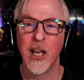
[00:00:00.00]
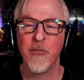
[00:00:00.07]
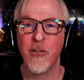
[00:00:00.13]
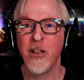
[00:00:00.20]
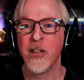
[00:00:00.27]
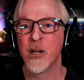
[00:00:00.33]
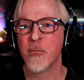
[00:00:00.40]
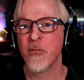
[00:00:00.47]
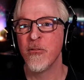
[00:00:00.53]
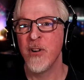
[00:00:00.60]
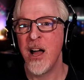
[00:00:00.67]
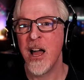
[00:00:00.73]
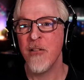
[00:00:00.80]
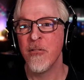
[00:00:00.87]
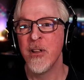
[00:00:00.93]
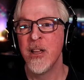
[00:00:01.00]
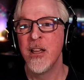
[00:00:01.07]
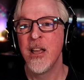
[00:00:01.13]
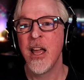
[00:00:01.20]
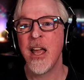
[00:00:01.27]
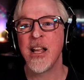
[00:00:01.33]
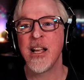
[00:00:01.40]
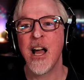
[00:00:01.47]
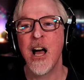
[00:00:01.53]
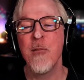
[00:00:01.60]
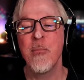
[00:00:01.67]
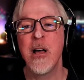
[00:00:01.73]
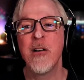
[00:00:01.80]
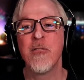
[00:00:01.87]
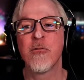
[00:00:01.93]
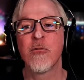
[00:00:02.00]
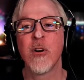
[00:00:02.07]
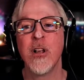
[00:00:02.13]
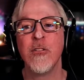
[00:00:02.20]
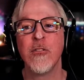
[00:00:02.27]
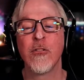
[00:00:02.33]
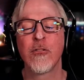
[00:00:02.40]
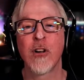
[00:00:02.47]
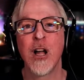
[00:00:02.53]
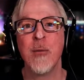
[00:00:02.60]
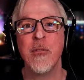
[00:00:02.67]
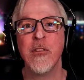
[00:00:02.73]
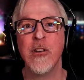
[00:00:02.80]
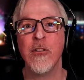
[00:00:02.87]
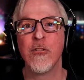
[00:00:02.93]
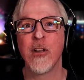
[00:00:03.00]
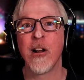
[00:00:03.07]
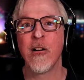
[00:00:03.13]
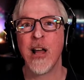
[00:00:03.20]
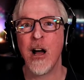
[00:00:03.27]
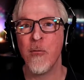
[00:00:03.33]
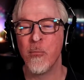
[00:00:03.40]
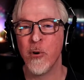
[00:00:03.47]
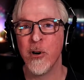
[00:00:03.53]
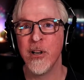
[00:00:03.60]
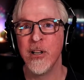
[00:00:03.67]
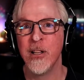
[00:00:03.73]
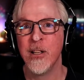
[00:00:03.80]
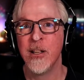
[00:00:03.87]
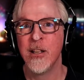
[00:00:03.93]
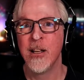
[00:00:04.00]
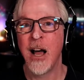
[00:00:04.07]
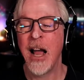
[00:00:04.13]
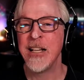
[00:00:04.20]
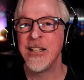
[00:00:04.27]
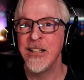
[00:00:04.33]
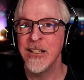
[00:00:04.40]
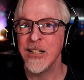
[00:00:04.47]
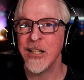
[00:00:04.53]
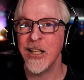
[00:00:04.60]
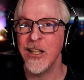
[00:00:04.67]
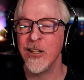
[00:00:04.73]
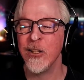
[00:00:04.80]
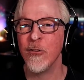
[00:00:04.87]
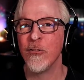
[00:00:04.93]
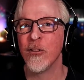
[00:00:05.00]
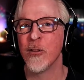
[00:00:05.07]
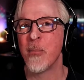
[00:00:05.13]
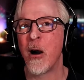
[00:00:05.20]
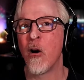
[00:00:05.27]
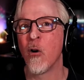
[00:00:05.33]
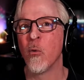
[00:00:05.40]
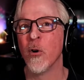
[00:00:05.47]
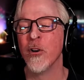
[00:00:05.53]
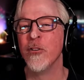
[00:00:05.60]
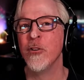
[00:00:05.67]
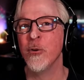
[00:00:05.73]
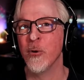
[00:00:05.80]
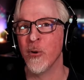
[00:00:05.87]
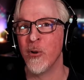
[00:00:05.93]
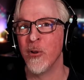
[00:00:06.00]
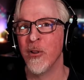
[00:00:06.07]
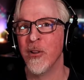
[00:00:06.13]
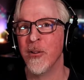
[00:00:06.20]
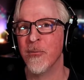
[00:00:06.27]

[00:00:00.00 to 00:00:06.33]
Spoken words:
And finally, number 5, a compound phrase describing the desired output, ideally using the power word doodle.